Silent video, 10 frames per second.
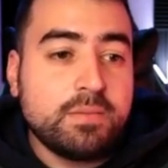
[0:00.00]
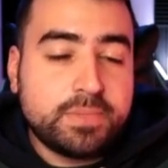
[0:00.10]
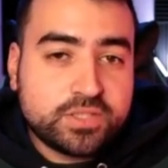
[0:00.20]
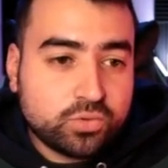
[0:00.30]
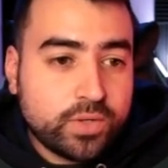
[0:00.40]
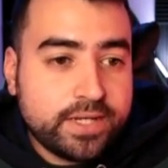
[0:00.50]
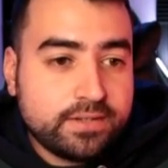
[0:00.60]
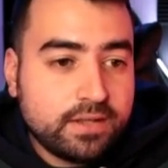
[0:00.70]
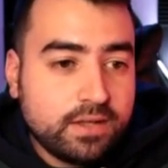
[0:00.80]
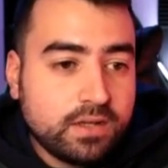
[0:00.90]

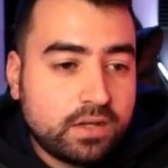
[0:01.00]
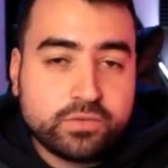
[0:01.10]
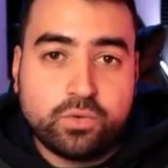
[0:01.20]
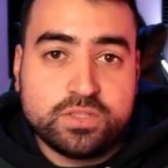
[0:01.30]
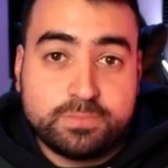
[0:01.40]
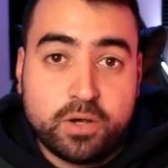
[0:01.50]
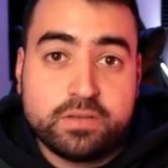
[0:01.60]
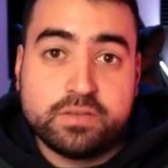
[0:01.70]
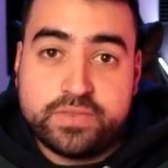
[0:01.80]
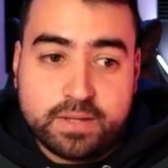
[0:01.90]
between, of course,
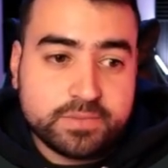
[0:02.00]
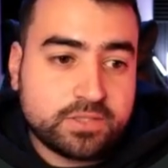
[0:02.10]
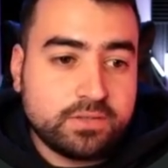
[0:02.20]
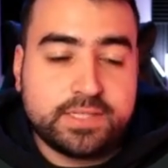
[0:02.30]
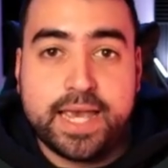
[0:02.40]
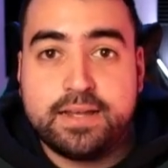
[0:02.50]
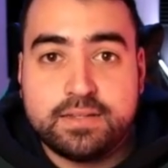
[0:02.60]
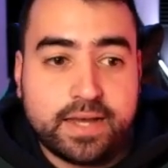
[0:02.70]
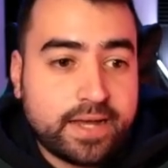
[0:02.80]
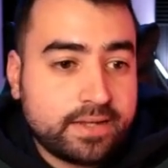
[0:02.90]
both of them. So
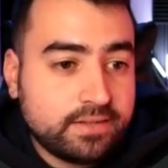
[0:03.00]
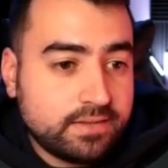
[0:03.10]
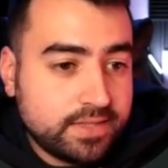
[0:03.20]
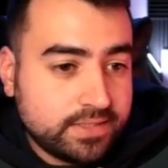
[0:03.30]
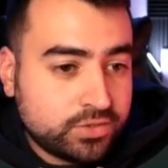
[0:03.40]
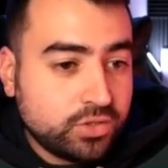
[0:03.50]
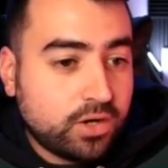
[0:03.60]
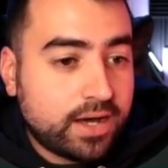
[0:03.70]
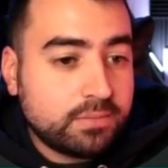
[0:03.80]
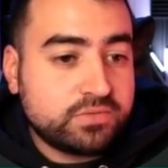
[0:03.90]
take the two
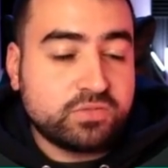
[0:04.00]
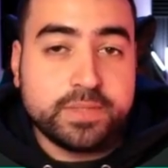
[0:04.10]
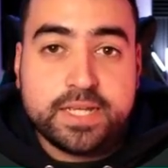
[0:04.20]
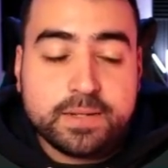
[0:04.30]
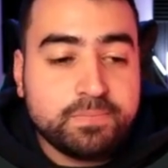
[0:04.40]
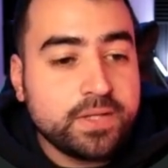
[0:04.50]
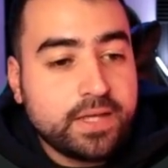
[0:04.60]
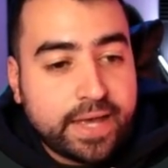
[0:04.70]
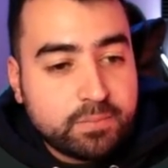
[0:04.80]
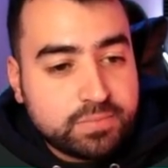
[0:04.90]
items from here
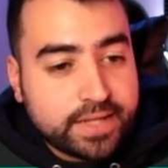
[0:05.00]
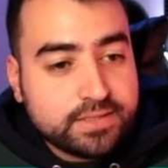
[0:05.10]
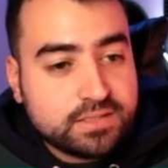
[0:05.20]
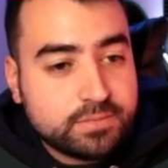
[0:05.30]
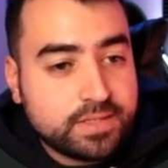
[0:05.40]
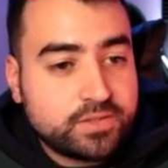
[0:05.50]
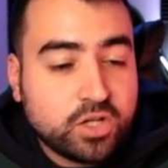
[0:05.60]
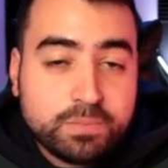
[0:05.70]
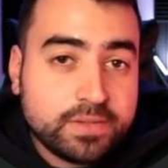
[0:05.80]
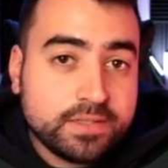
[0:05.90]
and place them in the
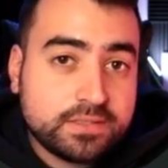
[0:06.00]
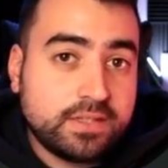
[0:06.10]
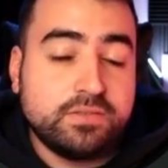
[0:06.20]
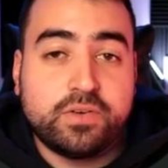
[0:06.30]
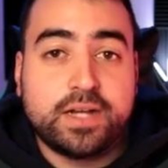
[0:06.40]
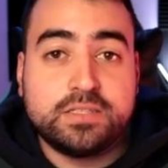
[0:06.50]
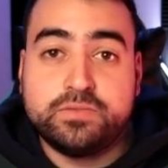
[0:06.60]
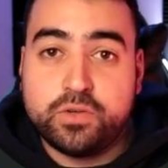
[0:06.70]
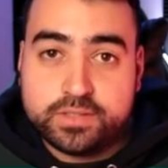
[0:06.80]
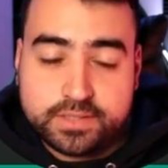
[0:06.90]
top list and then vice
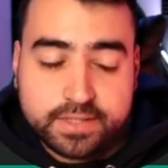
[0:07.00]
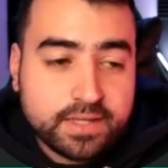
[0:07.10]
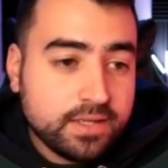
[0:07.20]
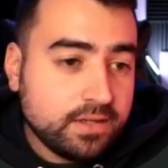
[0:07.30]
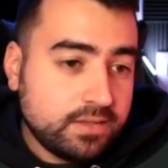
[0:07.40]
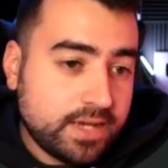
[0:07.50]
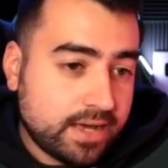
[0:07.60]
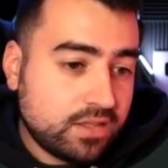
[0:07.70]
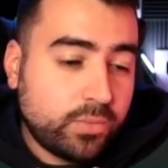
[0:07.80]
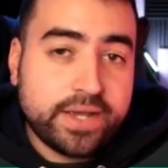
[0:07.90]
versa the
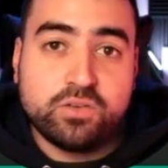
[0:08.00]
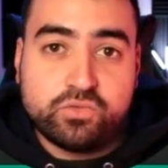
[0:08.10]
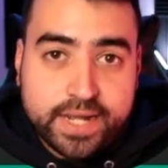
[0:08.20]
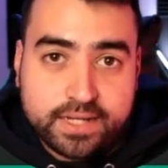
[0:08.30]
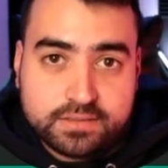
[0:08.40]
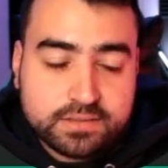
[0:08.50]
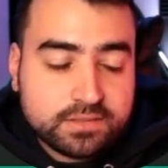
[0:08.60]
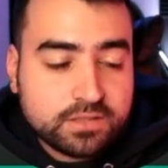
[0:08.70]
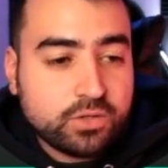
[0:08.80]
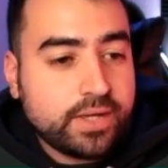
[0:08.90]
other way around.
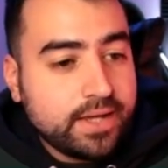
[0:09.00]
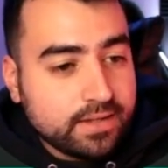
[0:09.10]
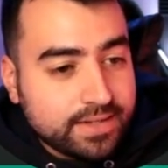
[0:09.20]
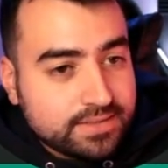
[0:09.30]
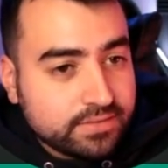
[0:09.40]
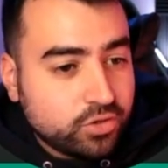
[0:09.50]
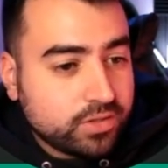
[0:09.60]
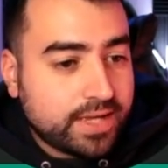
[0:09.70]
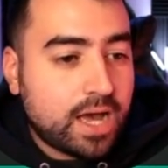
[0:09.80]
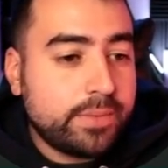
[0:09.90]
So let's have a
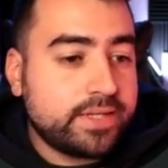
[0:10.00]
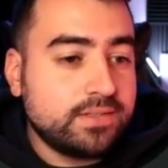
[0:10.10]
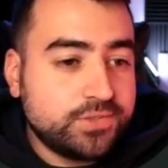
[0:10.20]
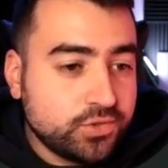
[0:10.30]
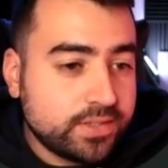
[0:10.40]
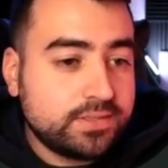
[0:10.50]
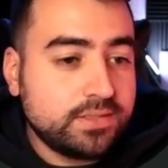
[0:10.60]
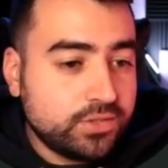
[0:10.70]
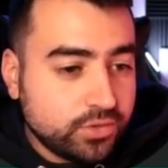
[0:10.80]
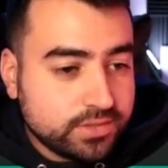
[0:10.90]
look at how we can do this
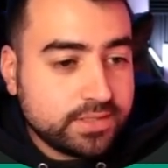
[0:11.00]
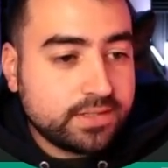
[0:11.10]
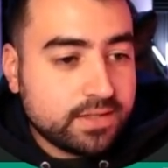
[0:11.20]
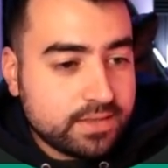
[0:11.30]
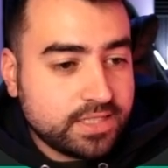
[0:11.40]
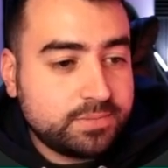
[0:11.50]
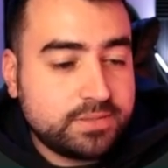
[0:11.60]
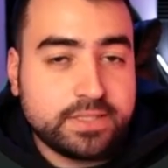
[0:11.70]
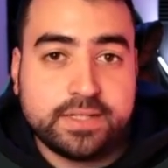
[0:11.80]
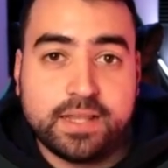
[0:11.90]
using this
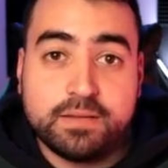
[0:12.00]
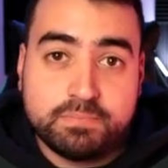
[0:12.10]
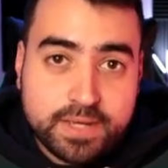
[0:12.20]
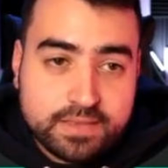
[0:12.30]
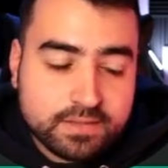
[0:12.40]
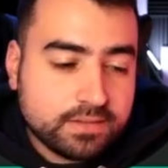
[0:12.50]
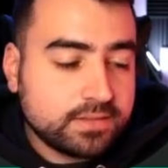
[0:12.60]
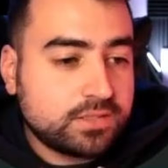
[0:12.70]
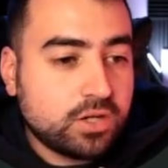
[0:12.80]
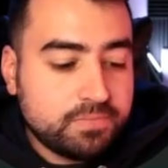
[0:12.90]
particular method.
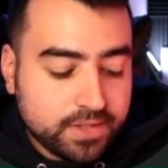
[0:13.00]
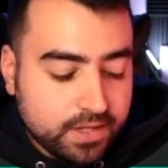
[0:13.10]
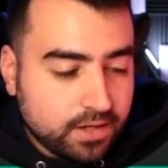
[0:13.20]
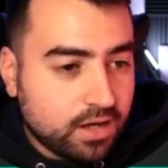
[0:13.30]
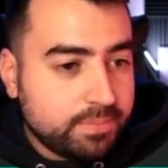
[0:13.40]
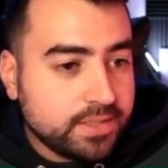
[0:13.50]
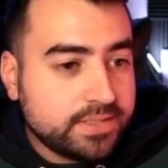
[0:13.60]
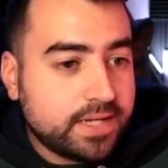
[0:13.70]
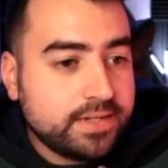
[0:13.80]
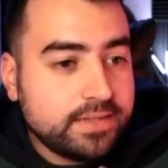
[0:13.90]
So hopping
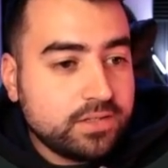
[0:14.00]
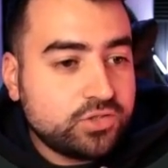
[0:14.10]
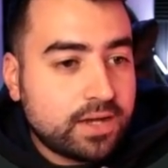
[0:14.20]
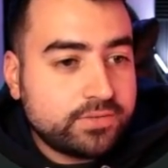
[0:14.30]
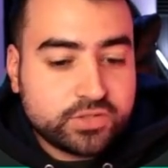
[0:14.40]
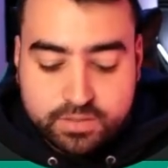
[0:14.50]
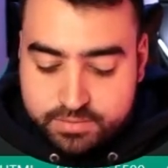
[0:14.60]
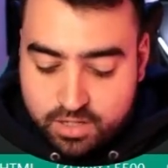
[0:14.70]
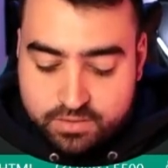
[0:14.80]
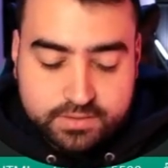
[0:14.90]
down in the
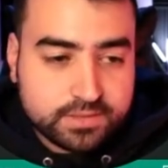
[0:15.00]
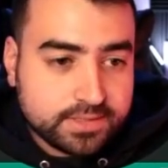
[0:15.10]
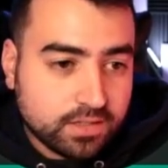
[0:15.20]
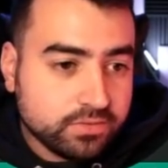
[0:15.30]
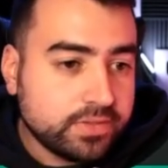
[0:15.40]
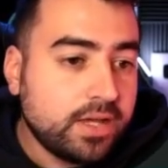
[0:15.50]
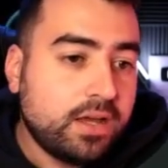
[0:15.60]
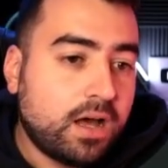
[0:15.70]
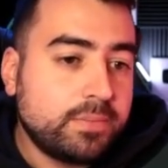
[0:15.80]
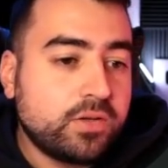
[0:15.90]
JavaScript code itself,
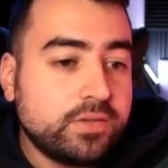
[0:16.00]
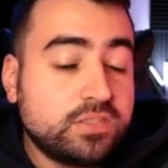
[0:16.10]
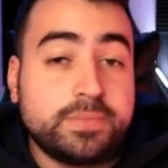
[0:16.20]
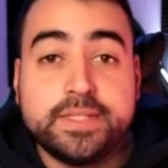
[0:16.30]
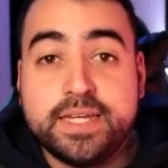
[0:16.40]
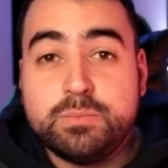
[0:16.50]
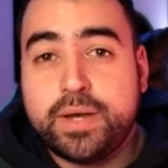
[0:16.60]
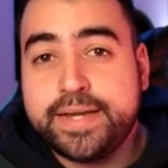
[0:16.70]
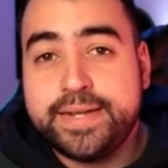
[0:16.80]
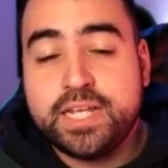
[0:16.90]
I'm going to begin
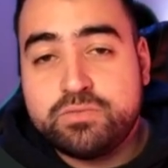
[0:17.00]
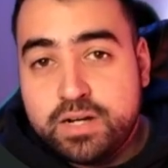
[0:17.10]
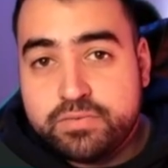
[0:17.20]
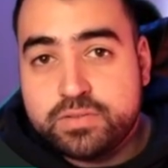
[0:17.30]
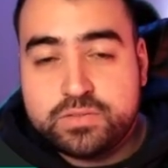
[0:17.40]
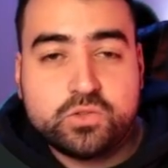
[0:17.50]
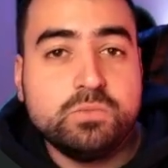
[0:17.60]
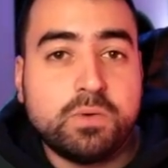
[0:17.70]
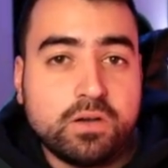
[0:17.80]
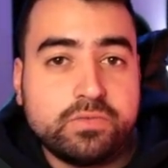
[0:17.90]
by getting a reference to
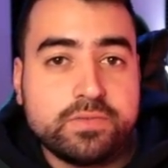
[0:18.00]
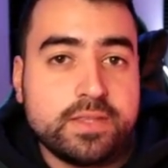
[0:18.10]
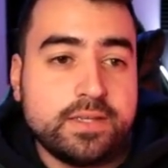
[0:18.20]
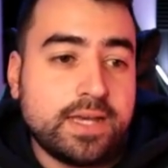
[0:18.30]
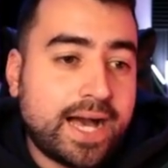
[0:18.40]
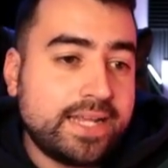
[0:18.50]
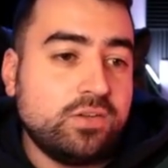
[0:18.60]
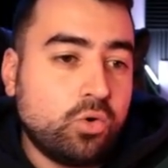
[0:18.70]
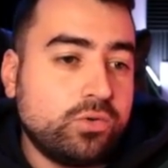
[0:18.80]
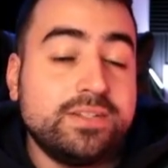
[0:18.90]
both the
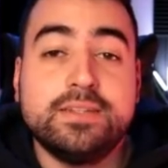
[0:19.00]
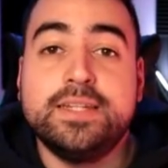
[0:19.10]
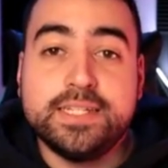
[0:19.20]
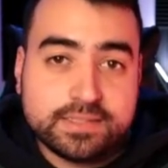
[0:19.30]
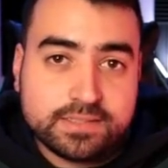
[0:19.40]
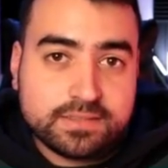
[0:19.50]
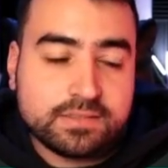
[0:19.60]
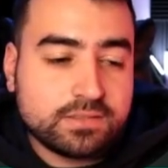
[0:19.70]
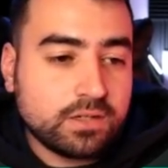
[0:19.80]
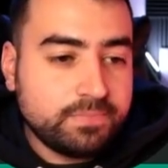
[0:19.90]
unordered lists.
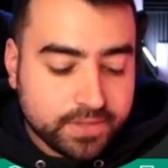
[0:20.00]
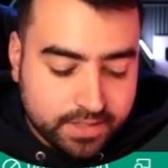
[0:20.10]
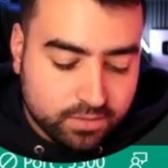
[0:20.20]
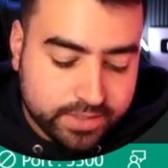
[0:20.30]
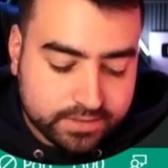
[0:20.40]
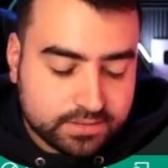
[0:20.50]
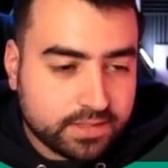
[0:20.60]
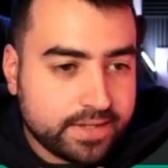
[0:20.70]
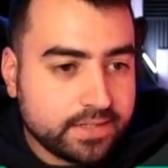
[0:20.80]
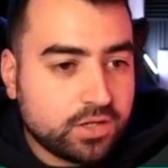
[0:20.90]
So we can
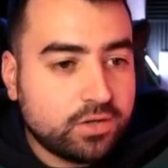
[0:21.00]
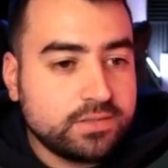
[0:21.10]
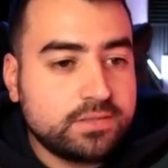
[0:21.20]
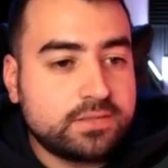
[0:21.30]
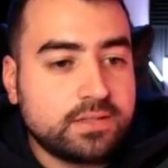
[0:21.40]
say const